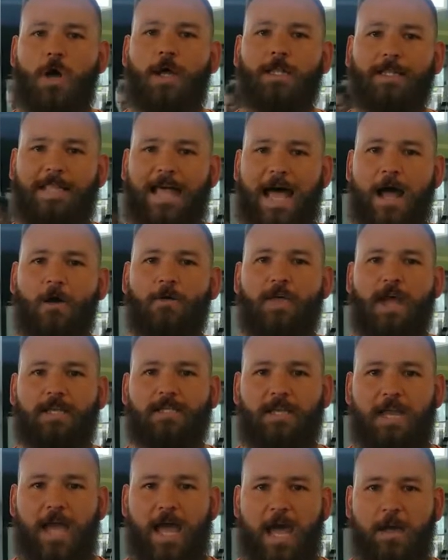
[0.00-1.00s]
allow that
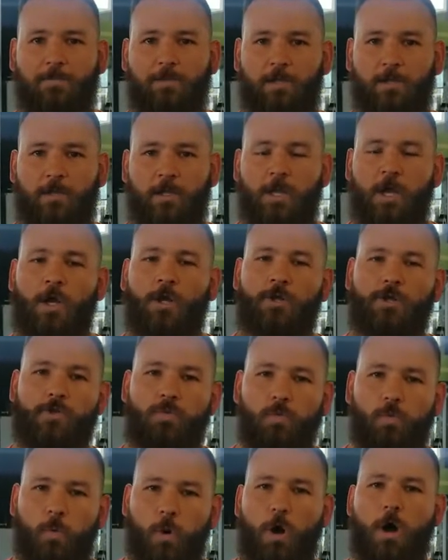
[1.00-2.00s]
to happen. You
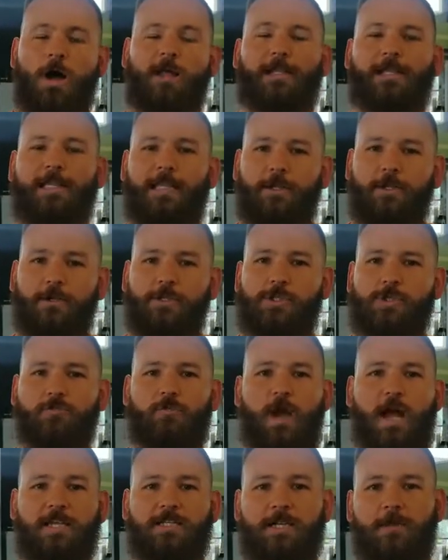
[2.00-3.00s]
want leaders to
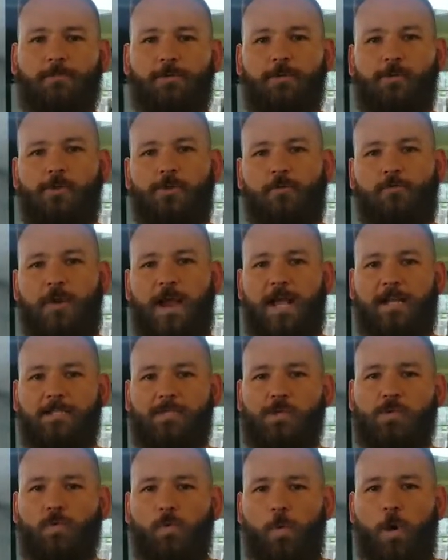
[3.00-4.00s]
rise up through your ranks.
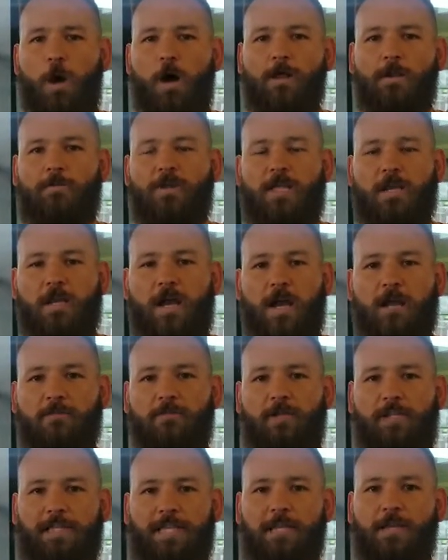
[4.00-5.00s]
You want to be a kind of
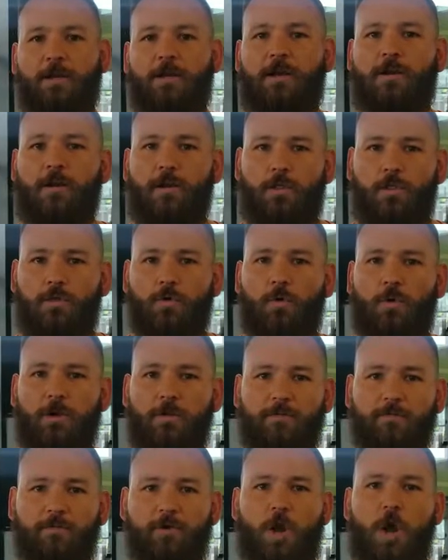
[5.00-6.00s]
a leader and an
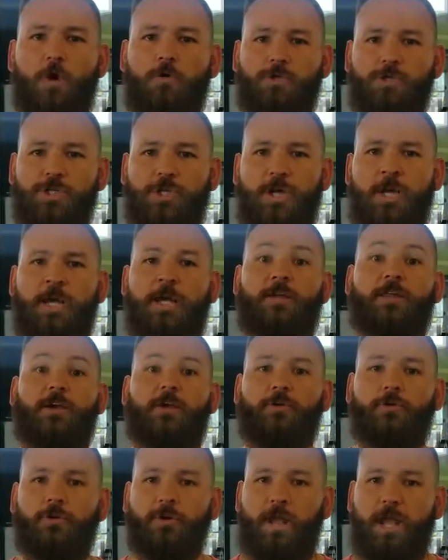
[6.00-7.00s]
authoritative coach that
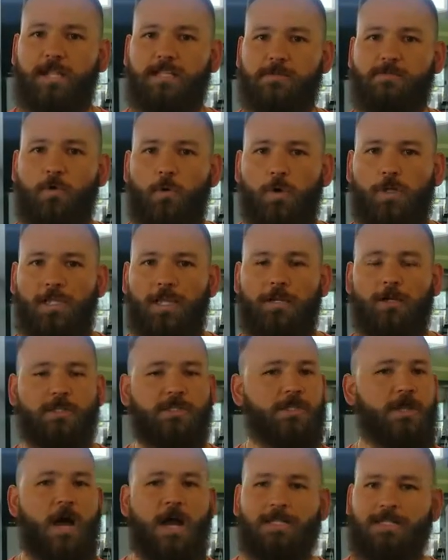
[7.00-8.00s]
creates more
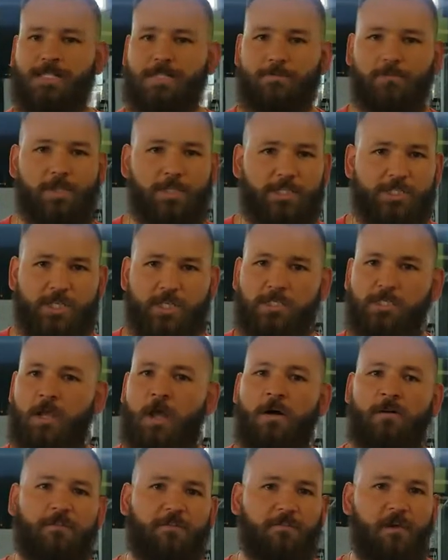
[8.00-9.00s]
leaders, not simply just
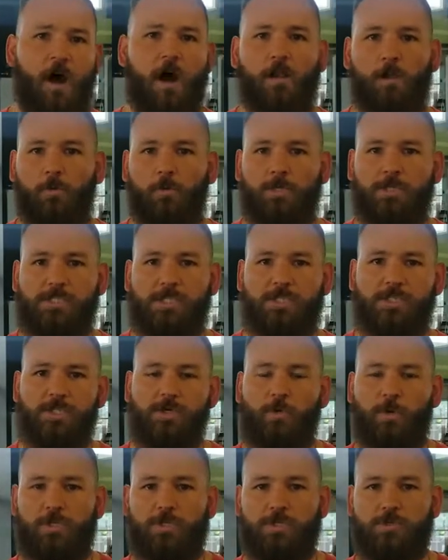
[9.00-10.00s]
followers that
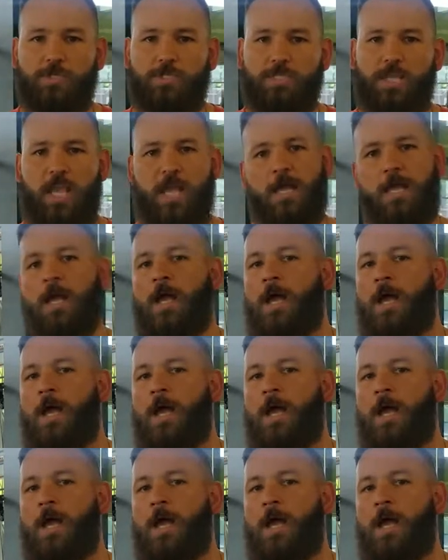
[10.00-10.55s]
do what you say,